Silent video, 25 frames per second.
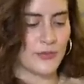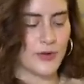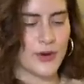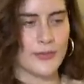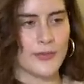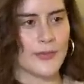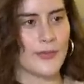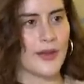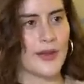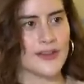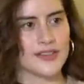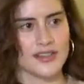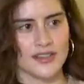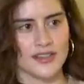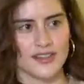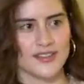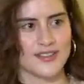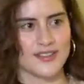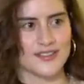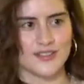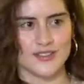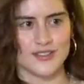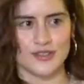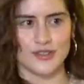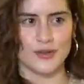before I'm about to
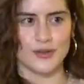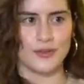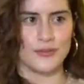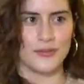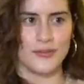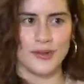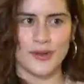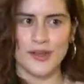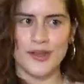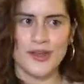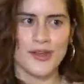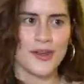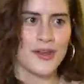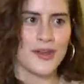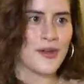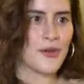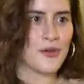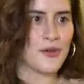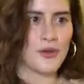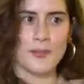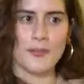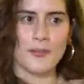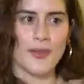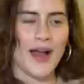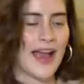consume
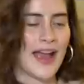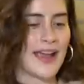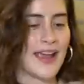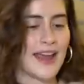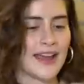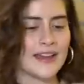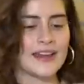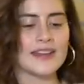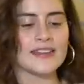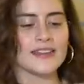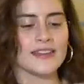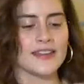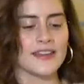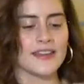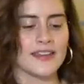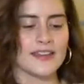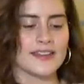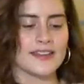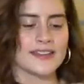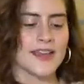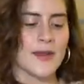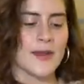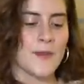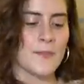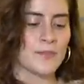or buy anything
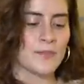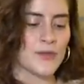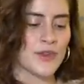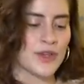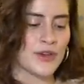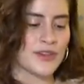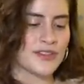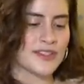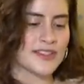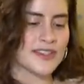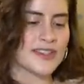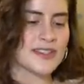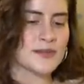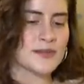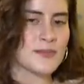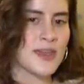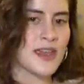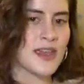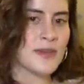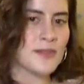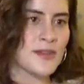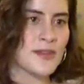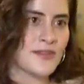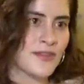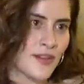is, you know, does this
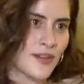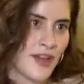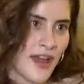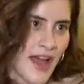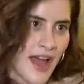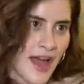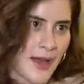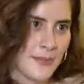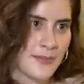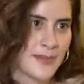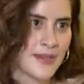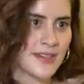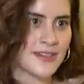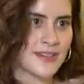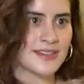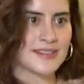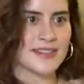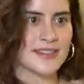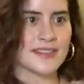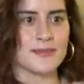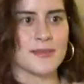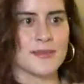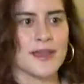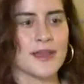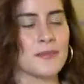make me feel happy? Does
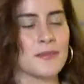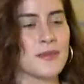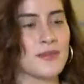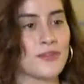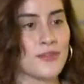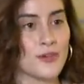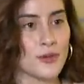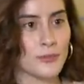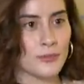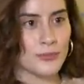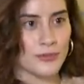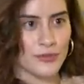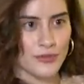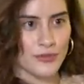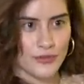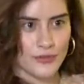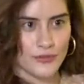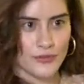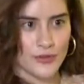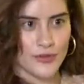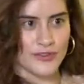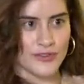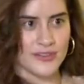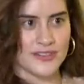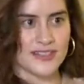this make me feel
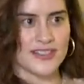beautiful?